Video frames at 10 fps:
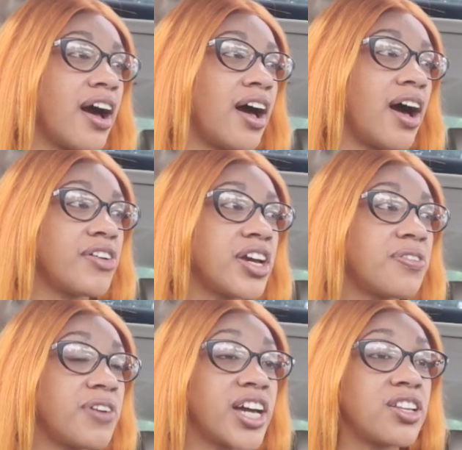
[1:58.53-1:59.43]
having a
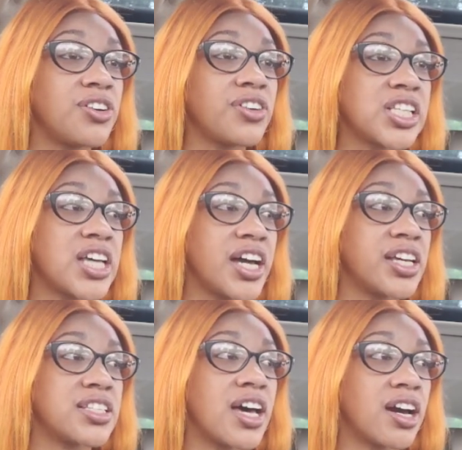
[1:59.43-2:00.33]
fake little anxiety
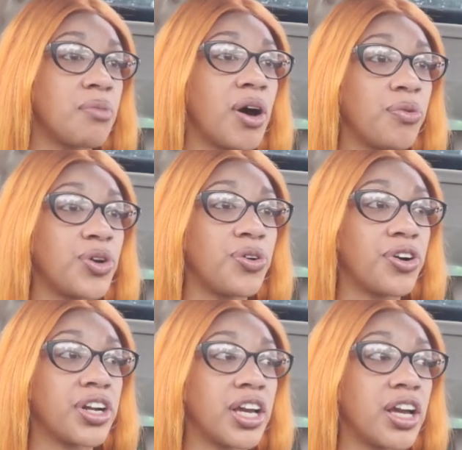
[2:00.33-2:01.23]
attack about
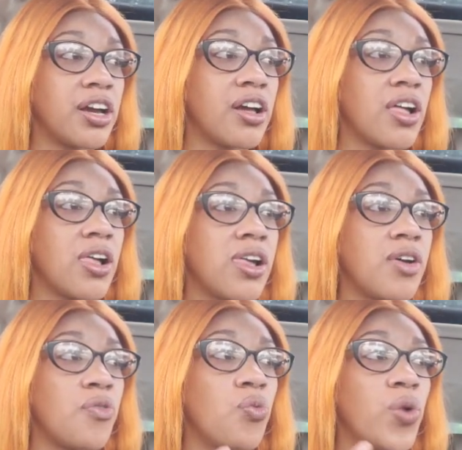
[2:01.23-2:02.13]
recording
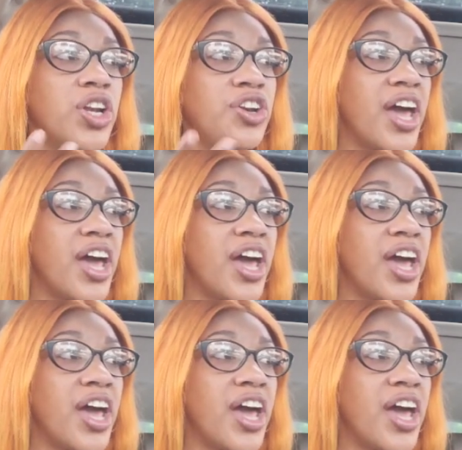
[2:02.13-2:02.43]
when